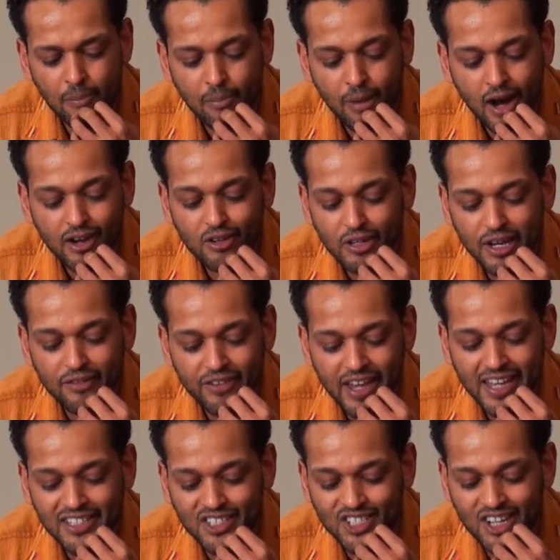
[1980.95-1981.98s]
a model of
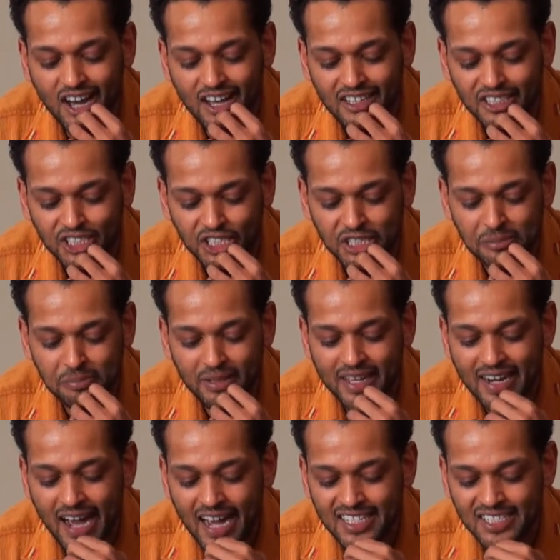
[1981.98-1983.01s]
AIDS scholarship
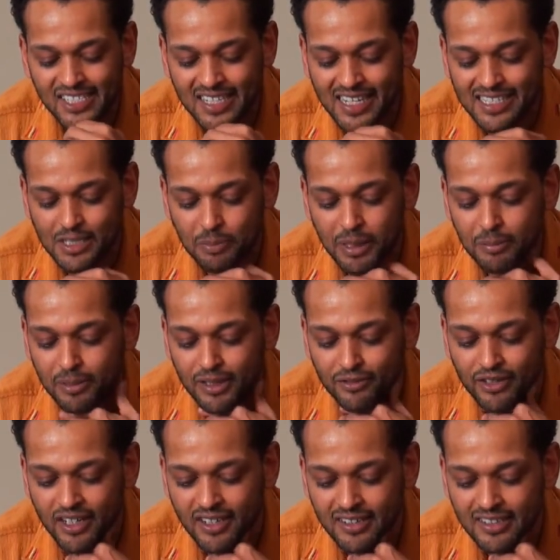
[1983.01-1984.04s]
that isolates people
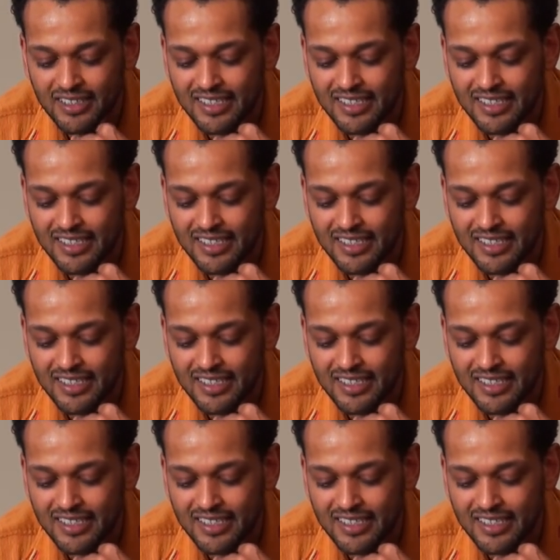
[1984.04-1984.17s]
of color